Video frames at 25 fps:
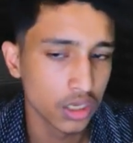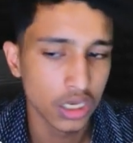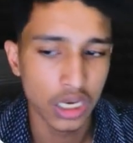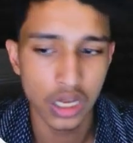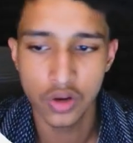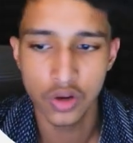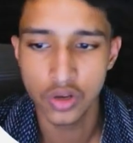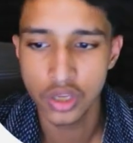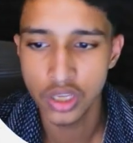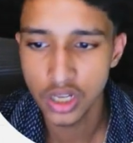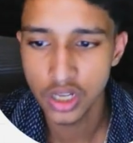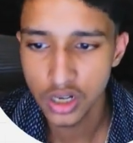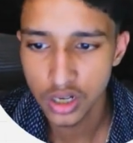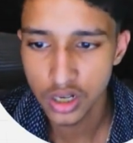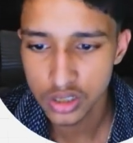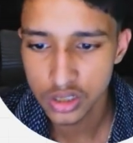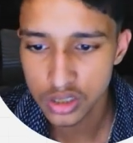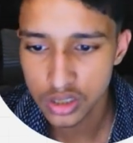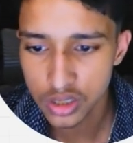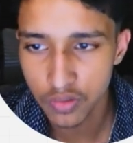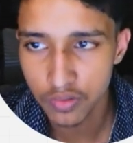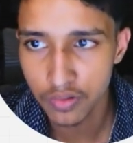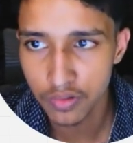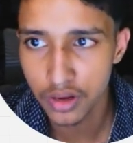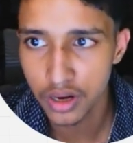Now
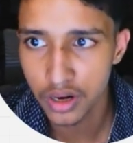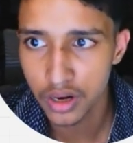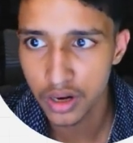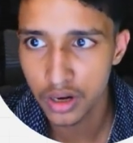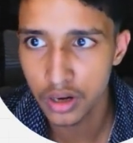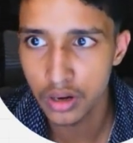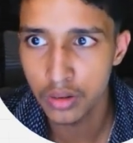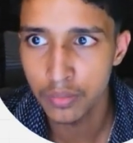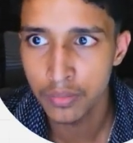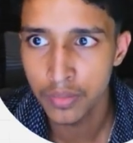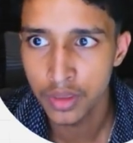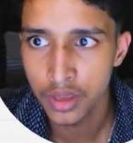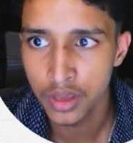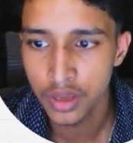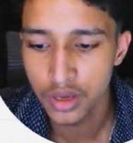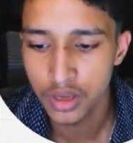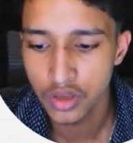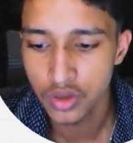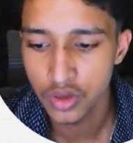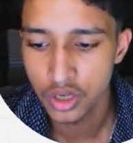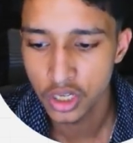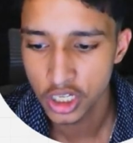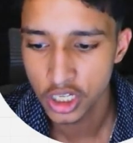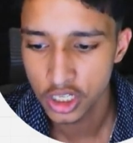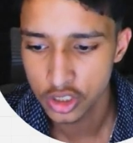here's where
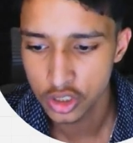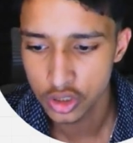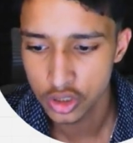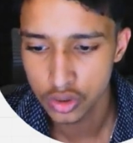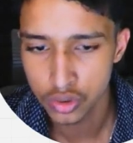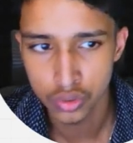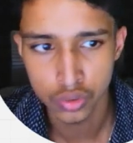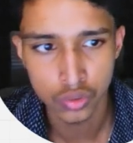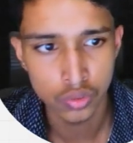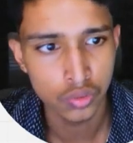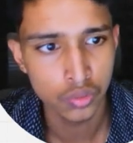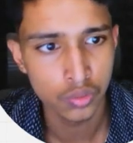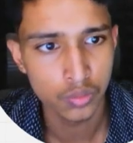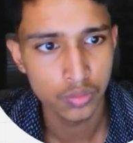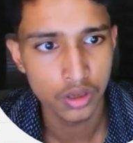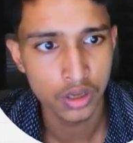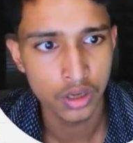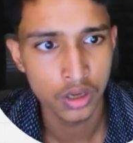you need to